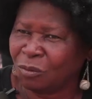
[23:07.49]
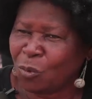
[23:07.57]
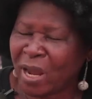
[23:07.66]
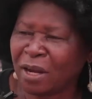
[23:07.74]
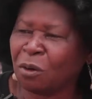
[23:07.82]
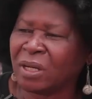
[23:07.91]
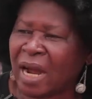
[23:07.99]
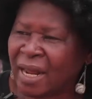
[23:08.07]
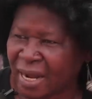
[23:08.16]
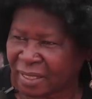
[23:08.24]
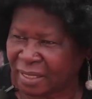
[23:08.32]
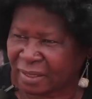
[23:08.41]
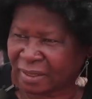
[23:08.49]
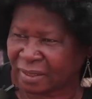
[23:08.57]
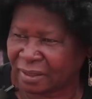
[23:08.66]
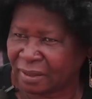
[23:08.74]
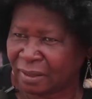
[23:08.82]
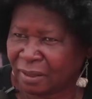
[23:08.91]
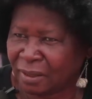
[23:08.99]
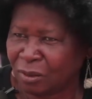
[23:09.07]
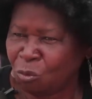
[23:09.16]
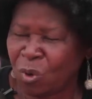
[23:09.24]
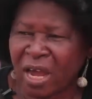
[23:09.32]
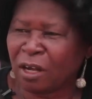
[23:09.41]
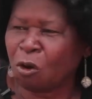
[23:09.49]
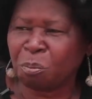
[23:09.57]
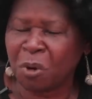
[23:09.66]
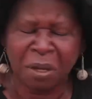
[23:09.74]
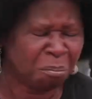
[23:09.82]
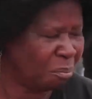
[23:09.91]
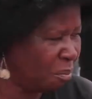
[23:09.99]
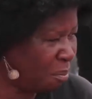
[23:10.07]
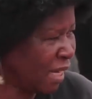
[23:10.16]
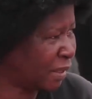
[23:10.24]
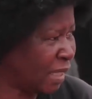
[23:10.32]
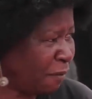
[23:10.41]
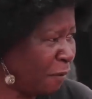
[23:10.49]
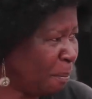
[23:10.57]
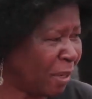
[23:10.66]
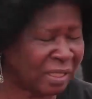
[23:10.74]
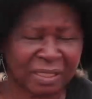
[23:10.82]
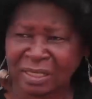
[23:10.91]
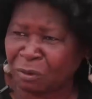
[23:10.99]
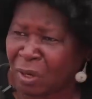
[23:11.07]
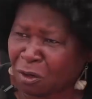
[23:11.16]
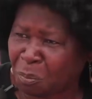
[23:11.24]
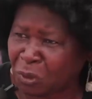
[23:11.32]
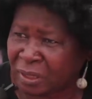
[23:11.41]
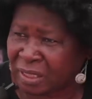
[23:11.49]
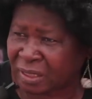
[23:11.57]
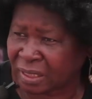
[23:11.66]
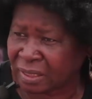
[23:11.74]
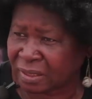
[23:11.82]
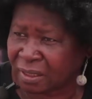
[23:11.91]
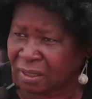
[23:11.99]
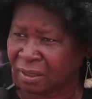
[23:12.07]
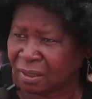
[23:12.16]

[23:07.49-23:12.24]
We are not anarchists. We are not, myself and my sister, we are not politicians.